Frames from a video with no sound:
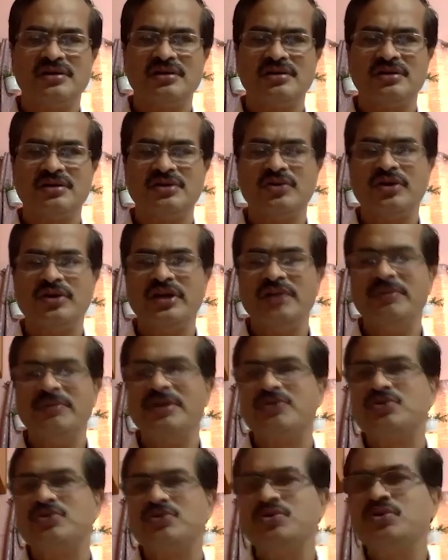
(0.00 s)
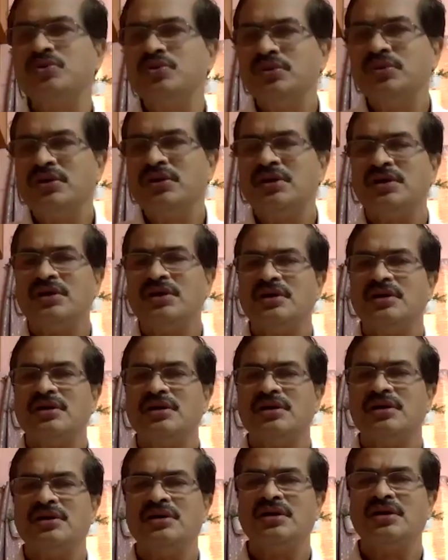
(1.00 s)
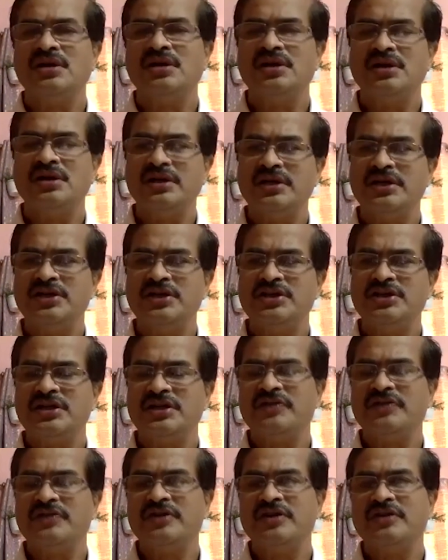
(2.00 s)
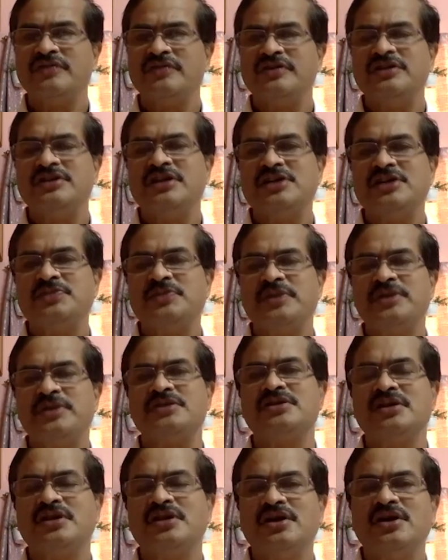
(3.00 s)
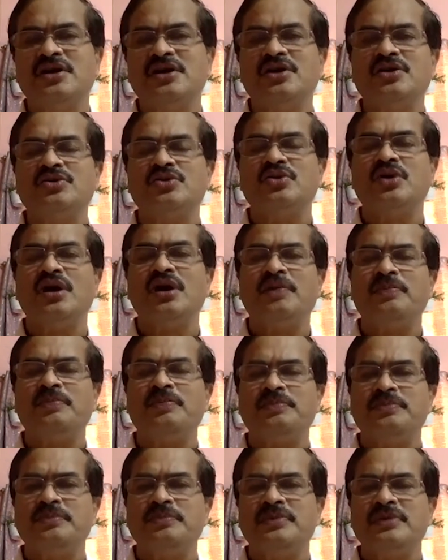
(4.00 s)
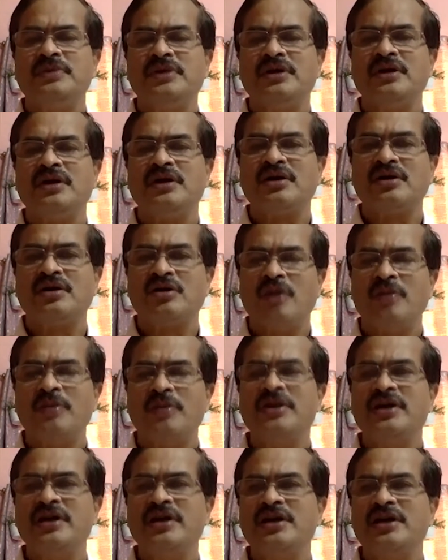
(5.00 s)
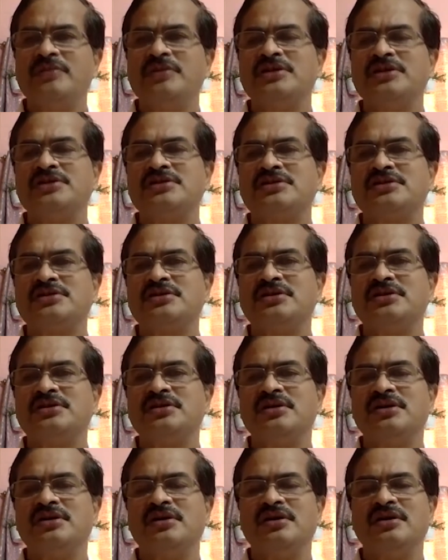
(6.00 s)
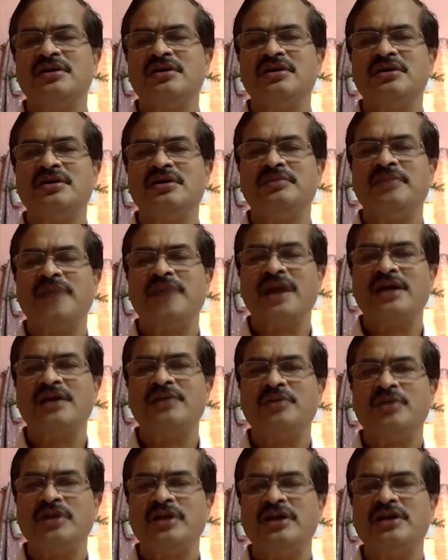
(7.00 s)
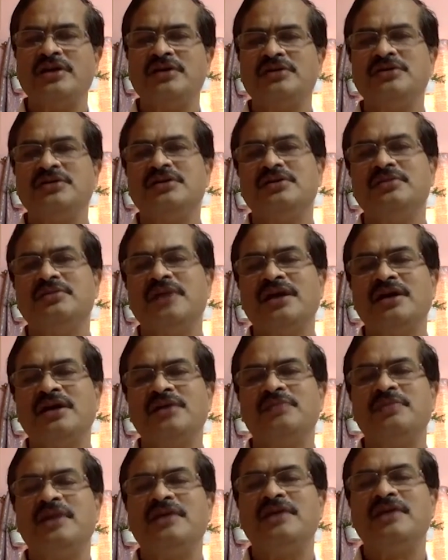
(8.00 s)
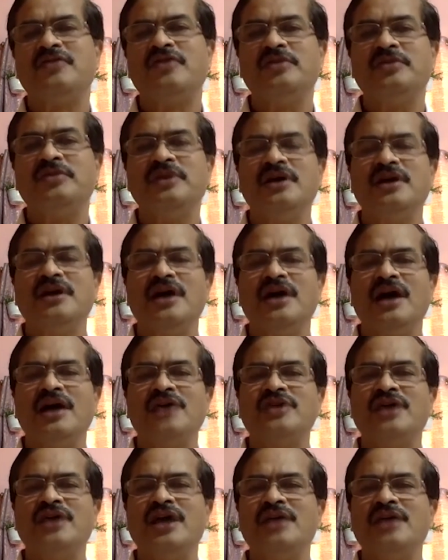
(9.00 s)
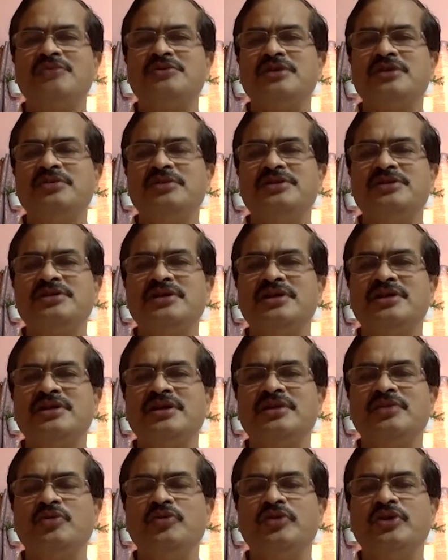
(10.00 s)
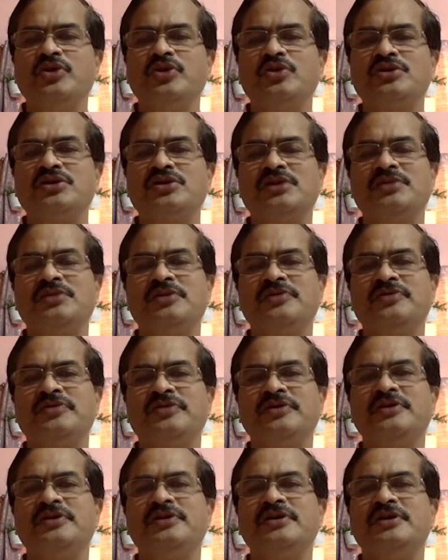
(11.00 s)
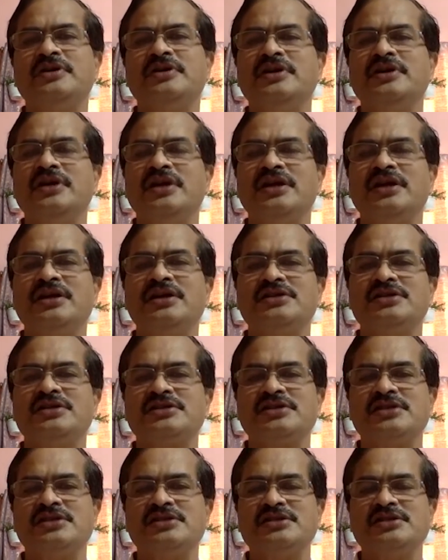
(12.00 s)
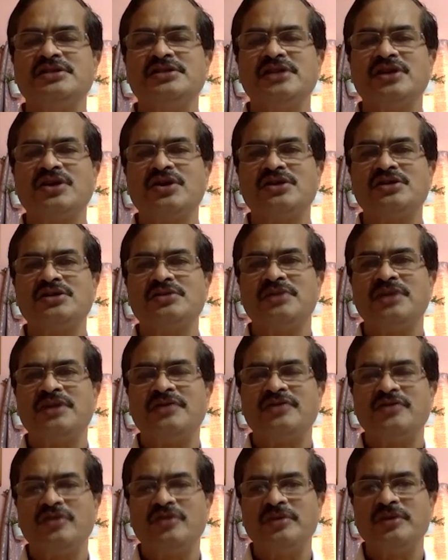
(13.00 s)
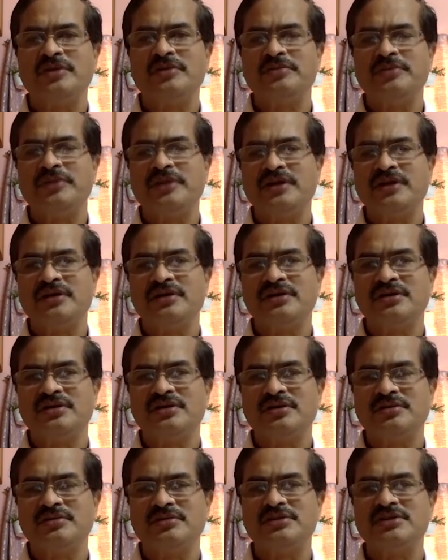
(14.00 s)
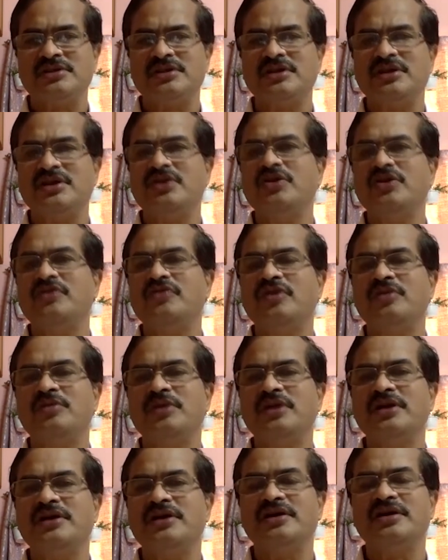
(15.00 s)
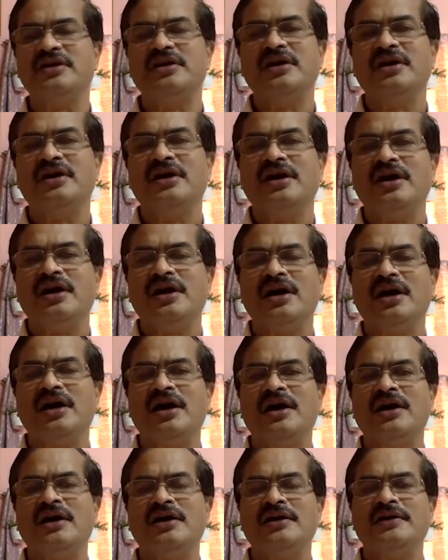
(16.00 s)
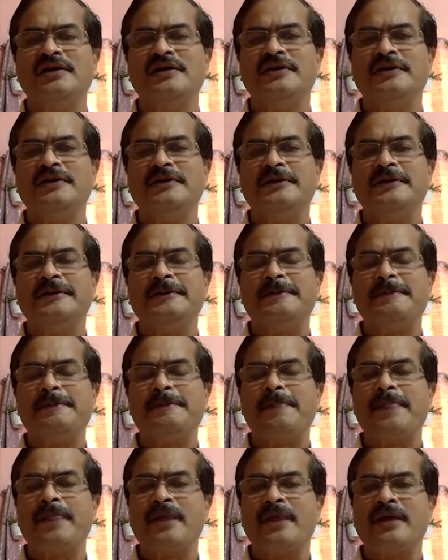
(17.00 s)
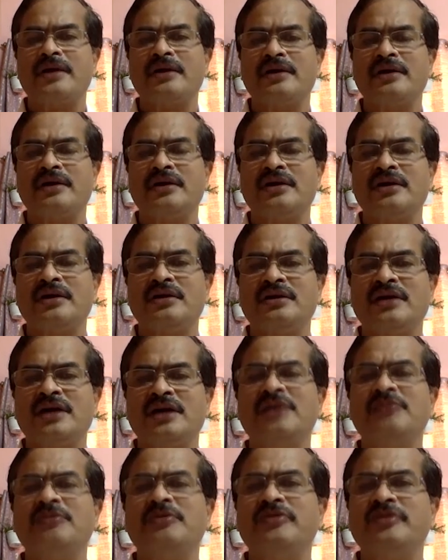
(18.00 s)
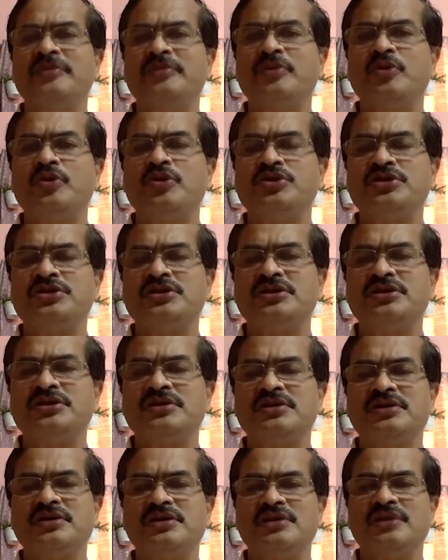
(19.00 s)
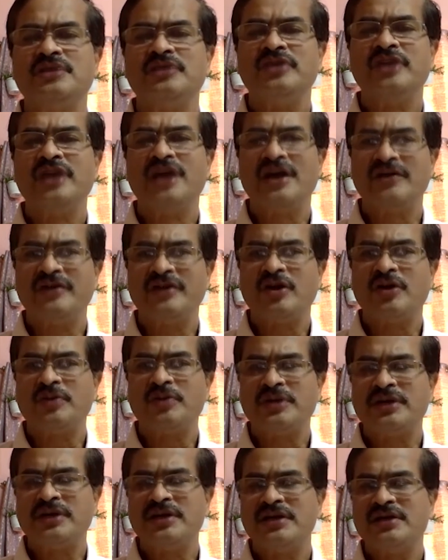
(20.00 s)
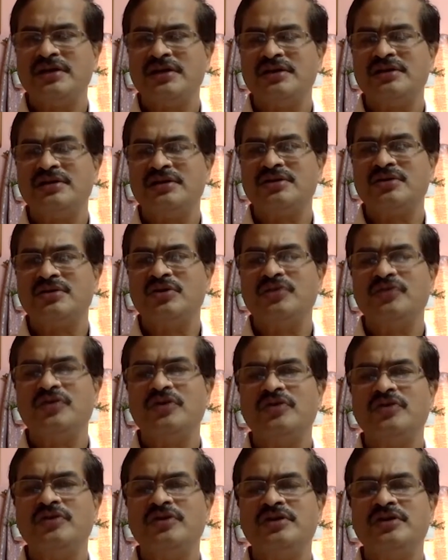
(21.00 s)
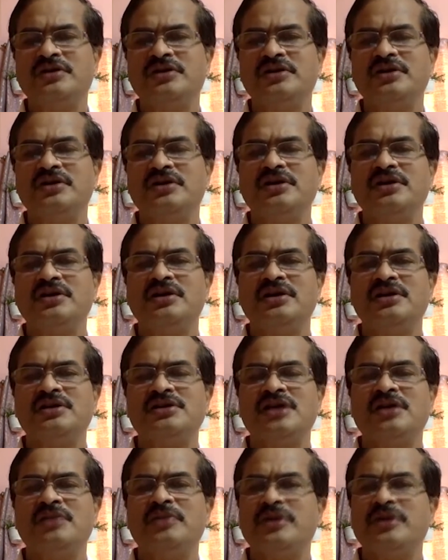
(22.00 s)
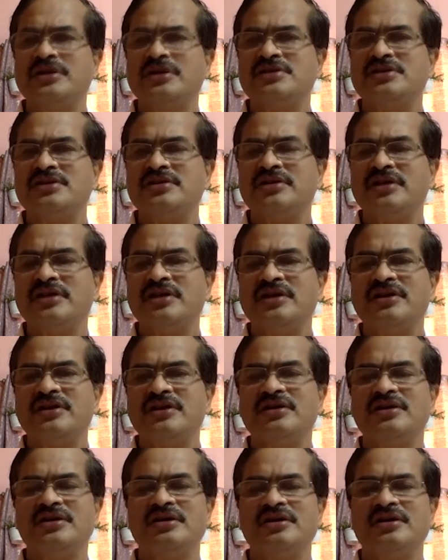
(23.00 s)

your team has to learn each and every of these aspects. So a common database backup or data backup platform actually helps in basically removing those type of inconsistencies across the platform and bring basically uniform layer. And that type of approach we have adopted, and going forward, it is helping us in really